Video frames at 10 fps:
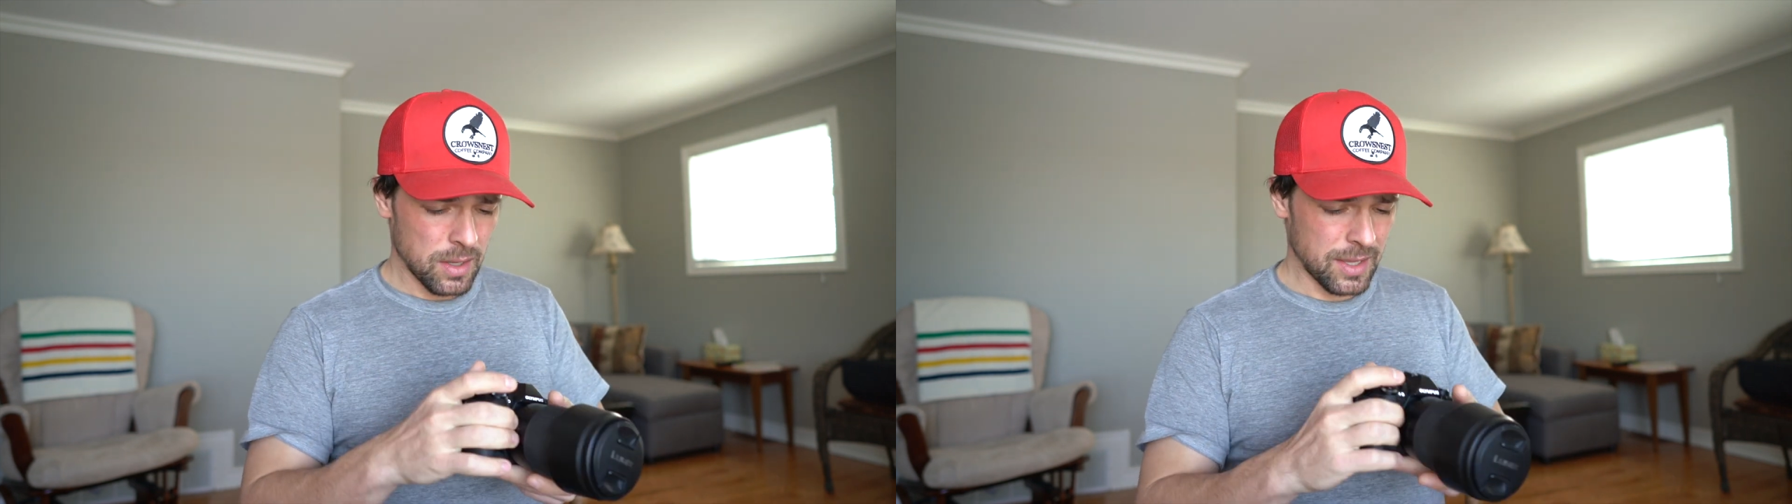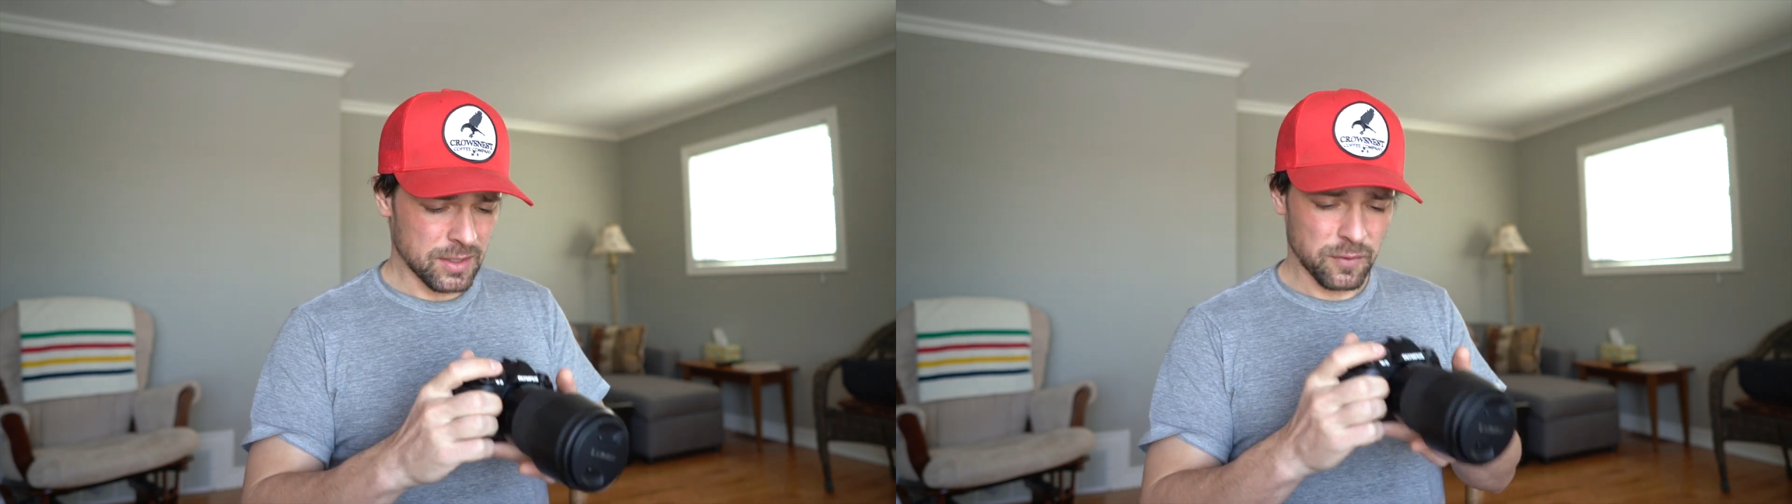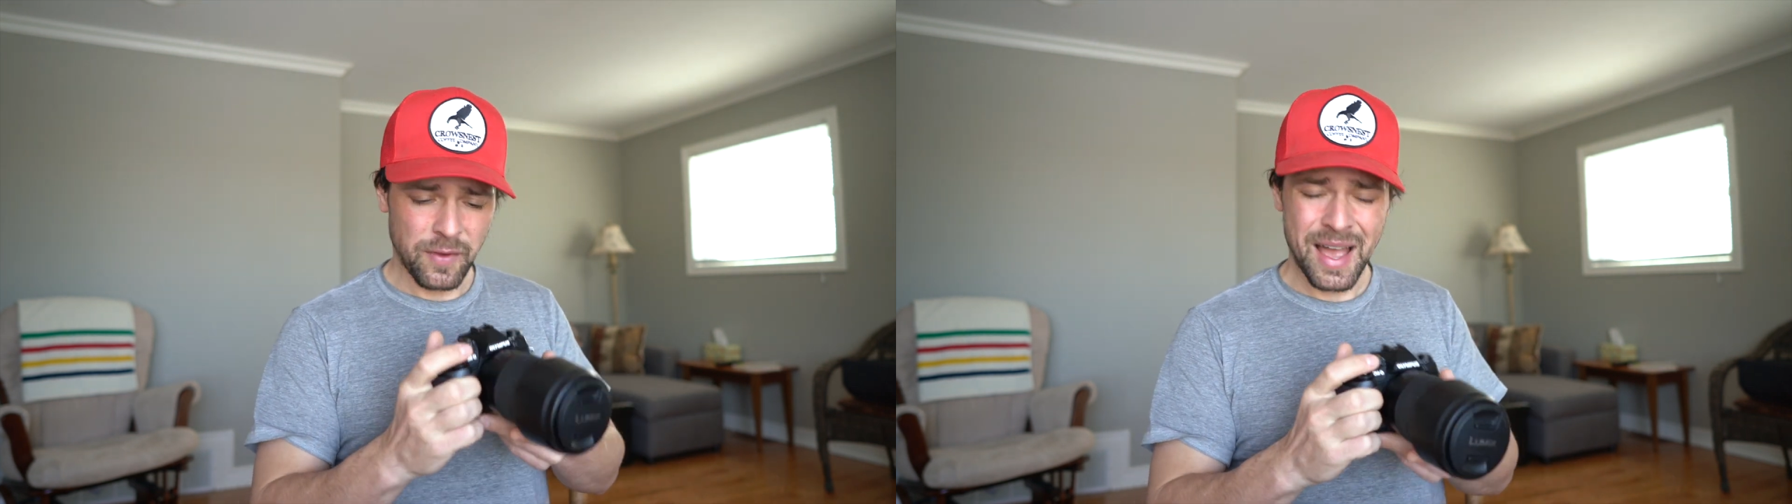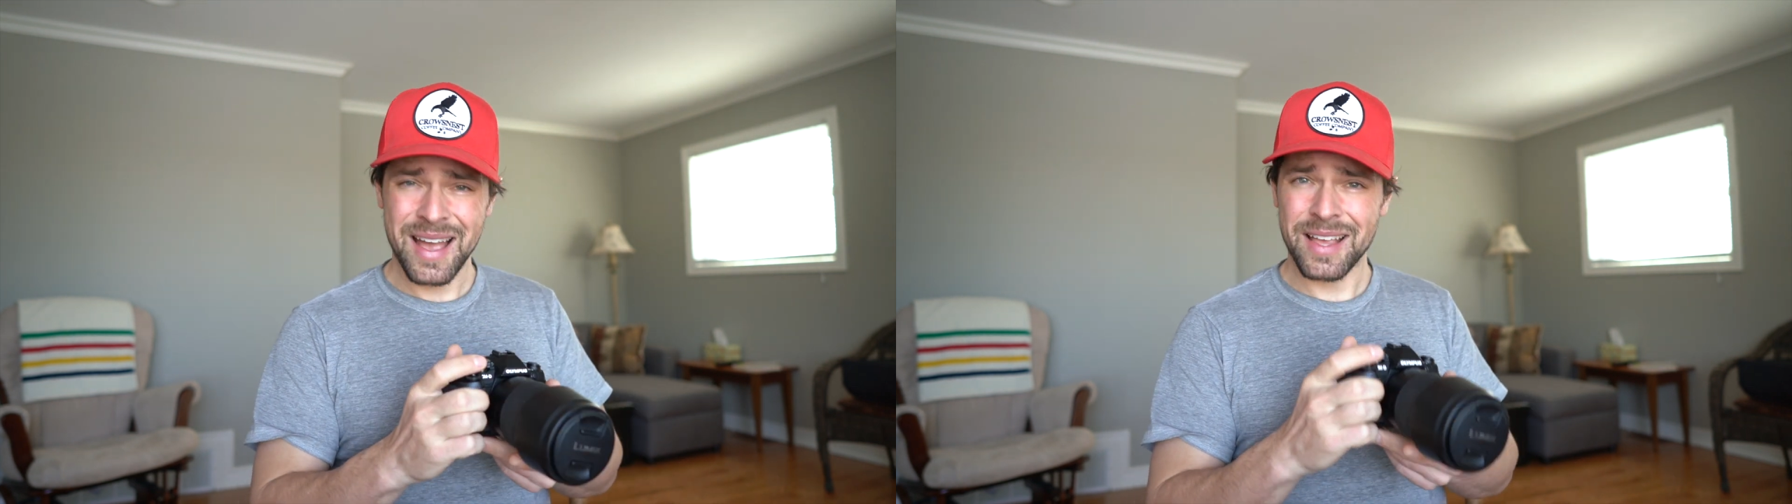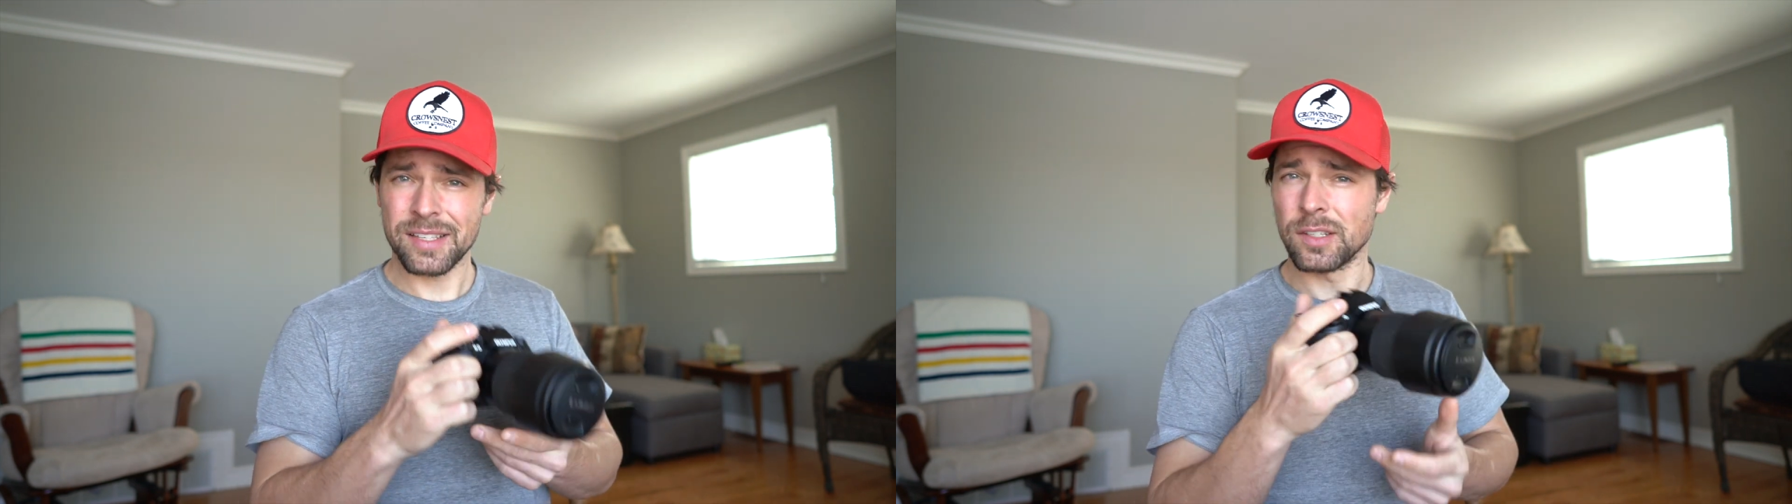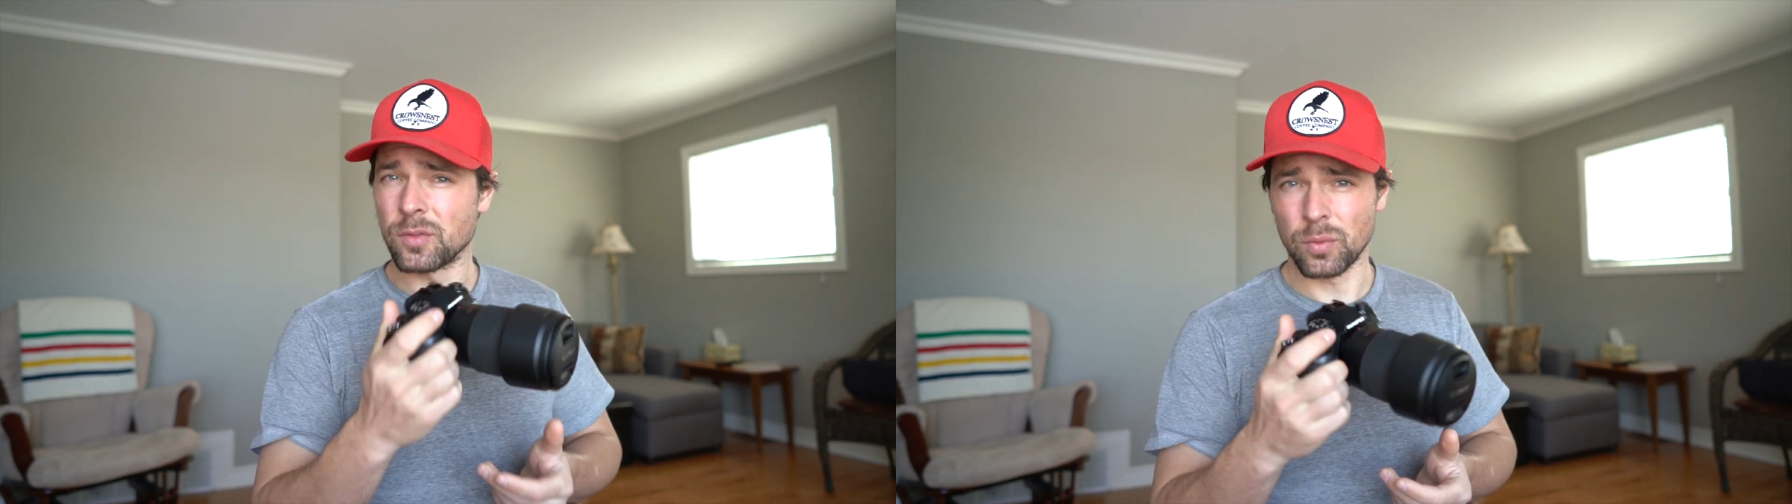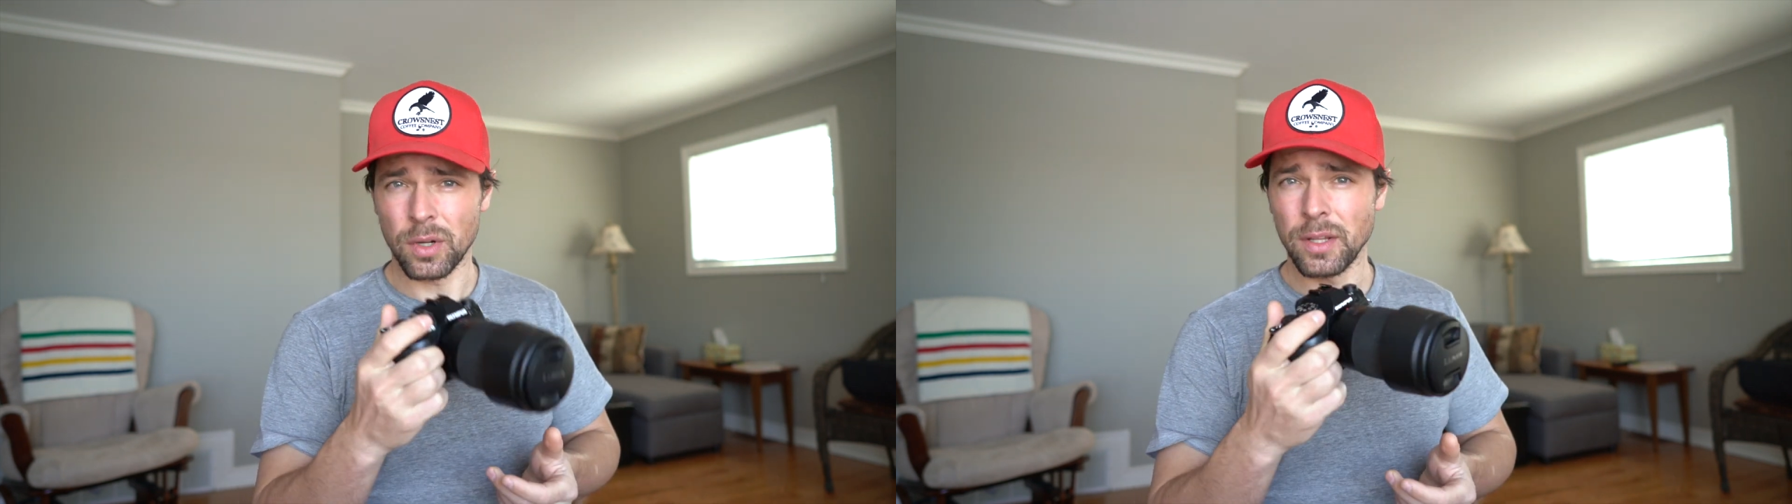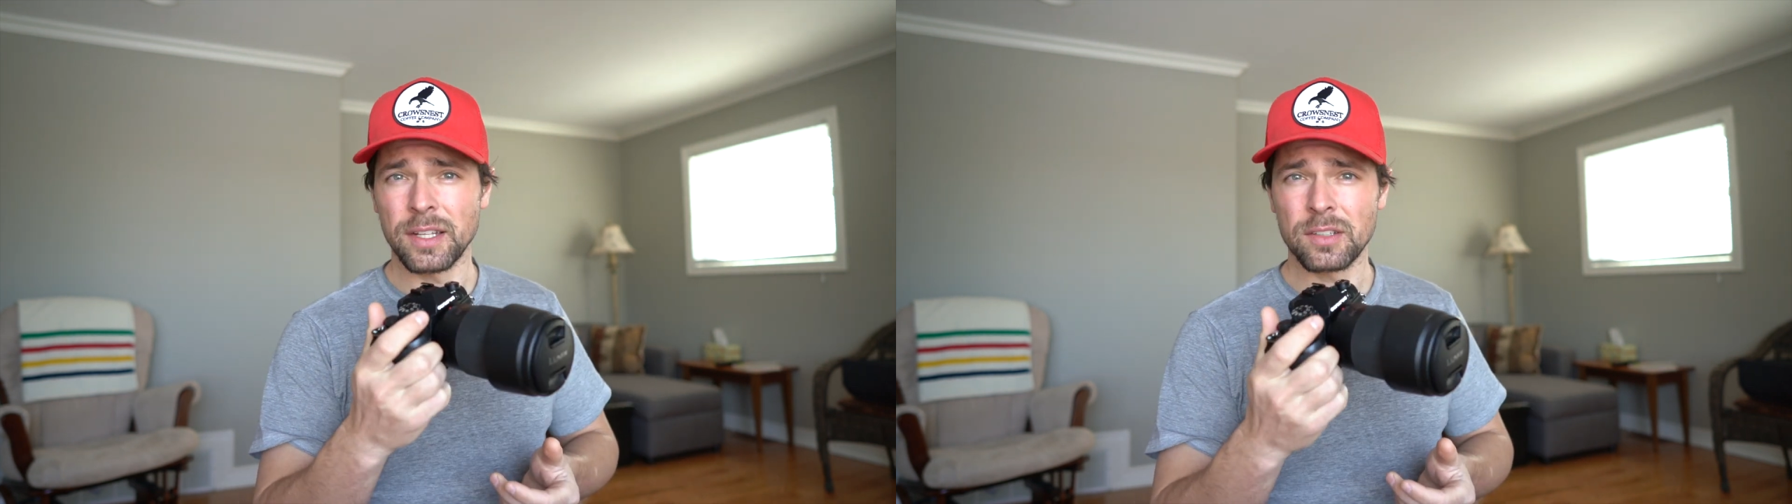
it's fast, it's really